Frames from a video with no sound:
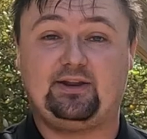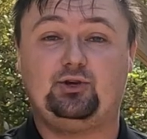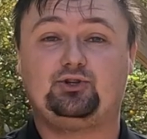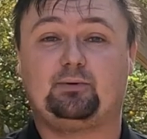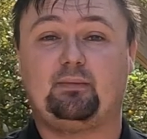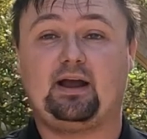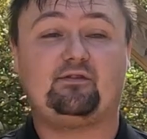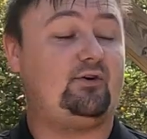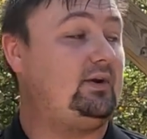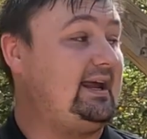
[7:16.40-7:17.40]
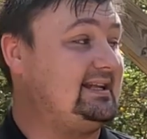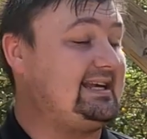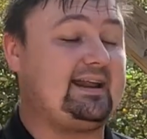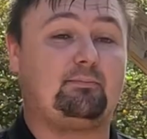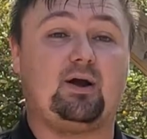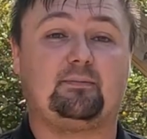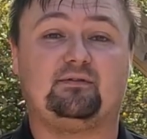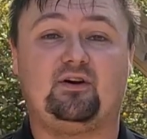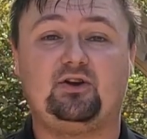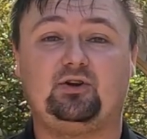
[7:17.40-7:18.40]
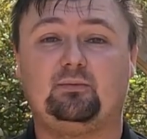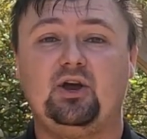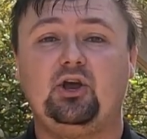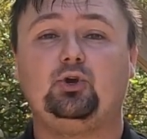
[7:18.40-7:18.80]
how to use your microphone and it's at a proper volume.